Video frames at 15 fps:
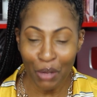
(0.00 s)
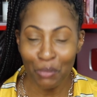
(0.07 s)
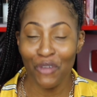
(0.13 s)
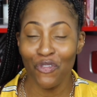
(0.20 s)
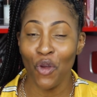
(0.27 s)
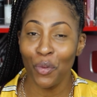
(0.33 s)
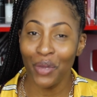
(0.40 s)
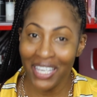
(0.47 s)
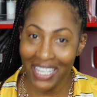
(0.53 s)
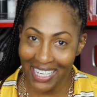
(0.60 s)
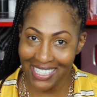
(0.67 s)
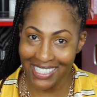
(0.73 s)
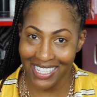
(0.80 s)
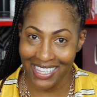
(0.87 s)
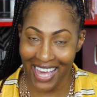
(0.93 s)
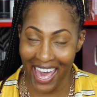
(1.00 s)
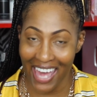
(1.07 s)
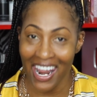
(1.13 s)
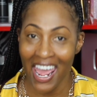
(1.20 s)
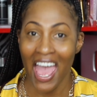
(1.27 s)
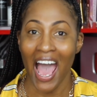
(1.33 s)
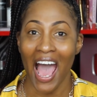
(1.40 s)
Before we get into
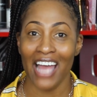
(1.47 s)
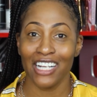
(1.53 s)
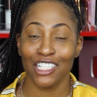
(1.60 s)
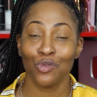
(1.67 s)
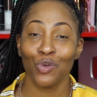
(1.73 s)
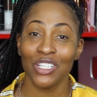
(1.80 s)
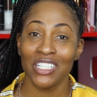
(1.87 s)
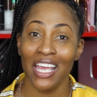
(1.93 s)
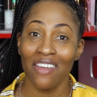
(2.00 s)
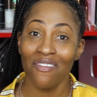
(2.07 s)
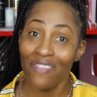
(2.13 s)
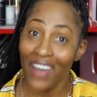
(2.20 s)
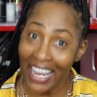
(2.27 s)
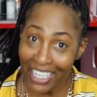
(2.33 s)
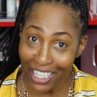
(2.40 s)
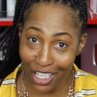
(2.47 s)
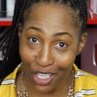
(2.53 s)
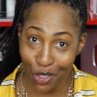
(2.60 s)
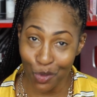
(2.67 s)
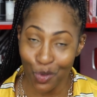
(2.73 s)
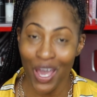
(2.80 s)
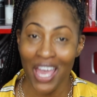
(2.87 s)
that, I just want to invite
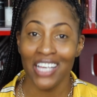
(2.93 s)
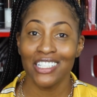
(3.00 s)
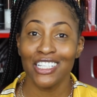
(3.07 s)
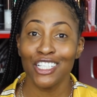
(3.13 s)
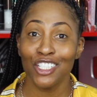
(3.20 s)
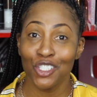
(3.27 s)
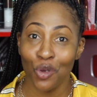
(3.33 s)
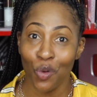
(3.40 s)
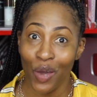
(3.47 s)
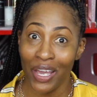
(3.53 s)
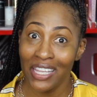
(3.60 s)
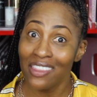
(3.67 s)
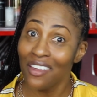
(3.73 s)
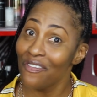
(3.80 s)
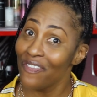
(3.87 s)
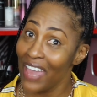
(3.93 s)
you to join the